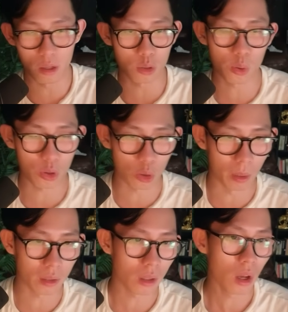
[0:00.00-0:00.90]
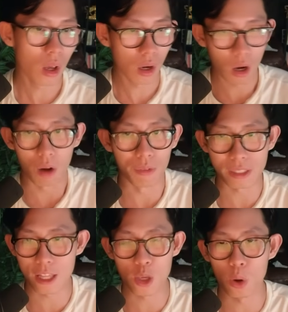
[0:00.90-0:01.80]
You're still a human.
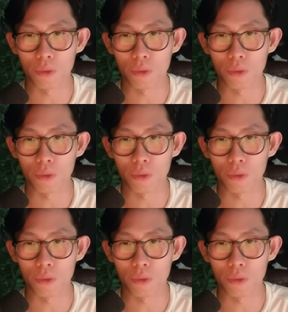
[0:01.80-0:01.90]
Obviously, you'll